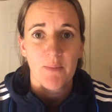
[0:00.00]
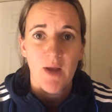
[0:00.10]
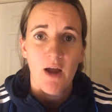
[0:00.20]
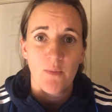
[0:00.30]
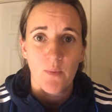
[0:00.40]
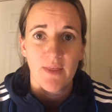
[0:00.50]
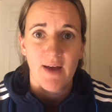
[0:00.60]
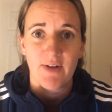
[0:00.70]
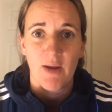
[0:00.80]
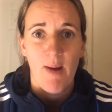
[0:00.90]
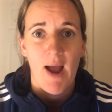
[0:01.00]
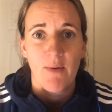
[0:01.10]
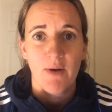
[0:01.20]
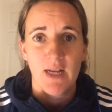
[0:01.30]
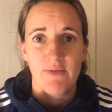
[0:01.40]
cope with having a
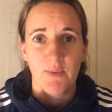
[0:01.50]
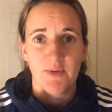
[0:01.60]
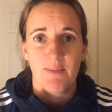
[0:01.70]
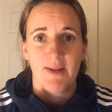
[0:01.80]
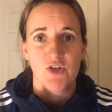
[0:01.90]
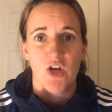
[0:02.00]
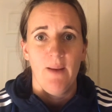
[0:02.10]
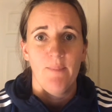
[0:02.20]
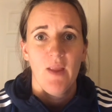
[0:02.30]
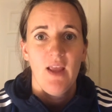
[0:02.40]
parent living with dementia.